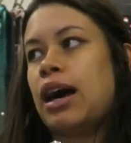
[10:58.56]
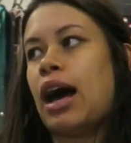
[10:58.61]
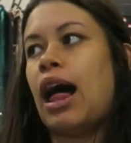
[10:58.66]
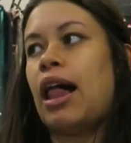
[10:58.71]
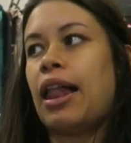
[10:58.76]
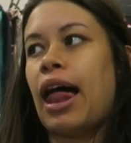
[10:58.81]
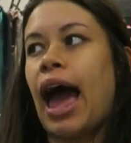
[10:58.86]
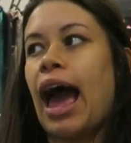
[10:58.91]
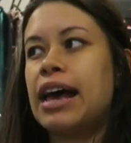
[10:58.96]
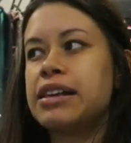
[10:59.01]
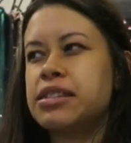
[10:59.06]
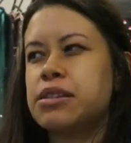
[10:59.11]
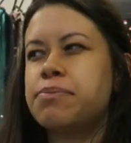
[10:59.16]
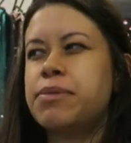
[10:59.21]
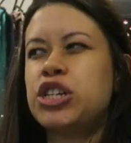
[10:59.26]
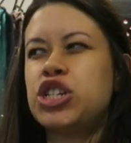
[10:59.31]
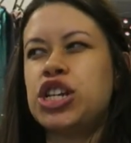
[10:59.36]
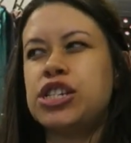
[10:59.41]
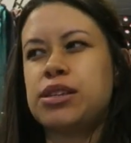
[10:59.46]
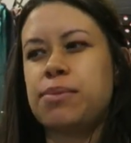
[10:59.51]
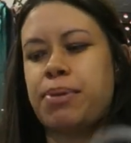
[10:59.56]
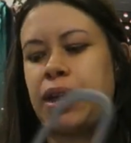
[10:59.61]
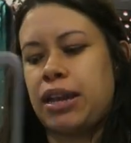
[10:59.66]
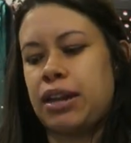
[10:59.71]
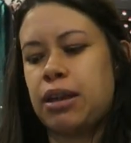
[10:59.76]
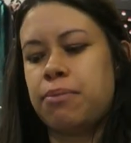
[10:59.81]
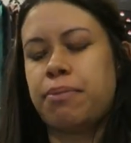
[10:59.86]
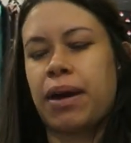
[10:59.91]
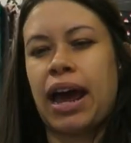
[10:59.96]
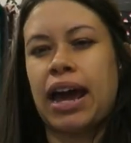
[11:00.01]
I'll ask Mitch his
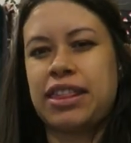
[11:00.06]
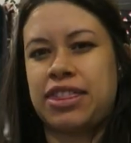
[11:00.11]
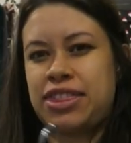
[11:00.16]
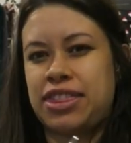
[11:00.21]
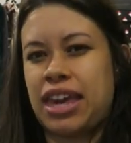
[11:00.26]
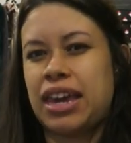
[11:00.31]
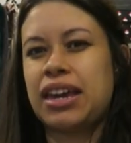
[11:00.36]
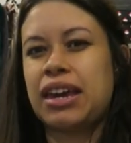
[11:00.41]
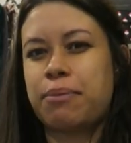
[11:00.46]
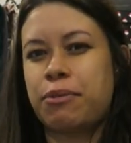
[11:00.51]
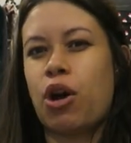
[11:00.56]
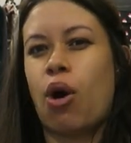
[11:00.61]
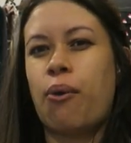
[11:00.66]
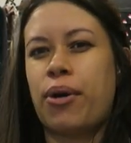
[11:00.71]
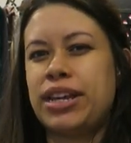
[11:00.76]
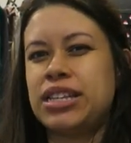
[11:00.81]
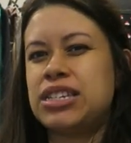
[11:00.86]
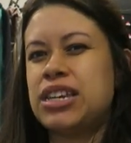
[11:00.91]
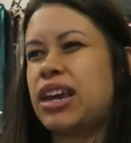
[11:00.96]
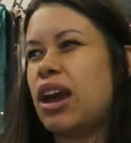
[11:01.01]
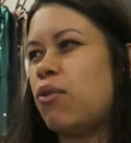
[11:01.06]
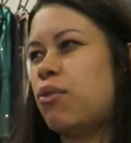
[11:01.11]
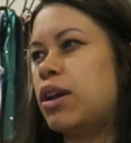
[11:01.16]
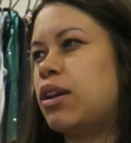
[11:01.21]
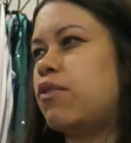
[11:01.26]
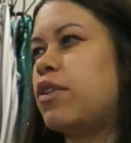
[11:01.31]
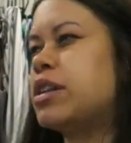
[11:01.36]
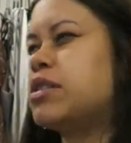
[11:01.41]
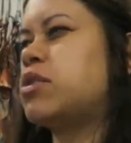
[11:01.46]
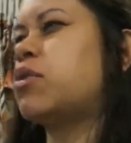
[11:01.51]
opinion, but I think I'm going to get
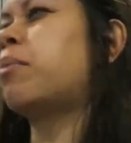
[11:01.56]
rid of it,